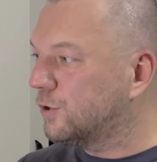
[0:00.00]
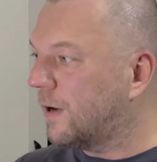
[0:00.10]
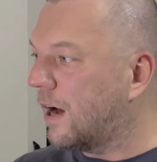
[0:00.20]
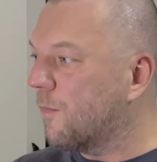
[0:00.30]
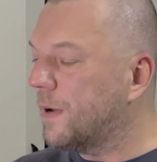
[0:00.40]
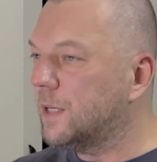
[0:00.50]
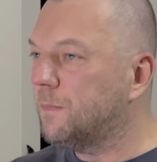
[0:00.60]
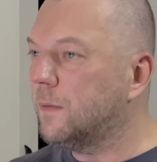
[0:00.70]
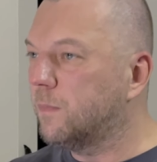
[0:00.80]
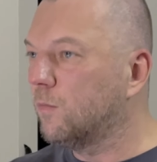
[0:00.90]
to how many
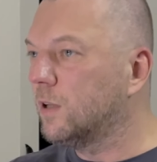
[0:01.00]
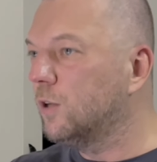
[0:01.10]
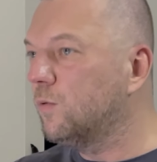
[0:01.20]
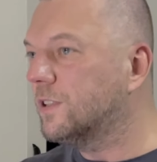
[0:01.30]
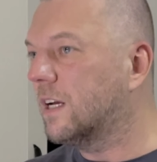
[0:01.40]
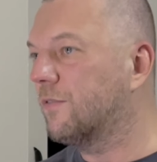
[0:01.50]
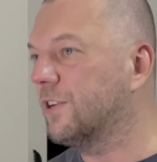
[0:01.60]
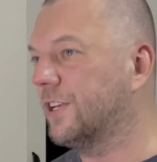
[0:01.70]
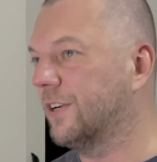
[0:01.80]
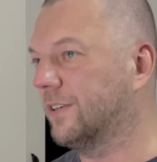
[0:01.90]
people will lose every
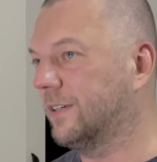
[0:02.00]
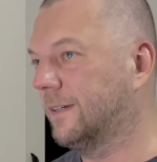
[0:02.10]
year.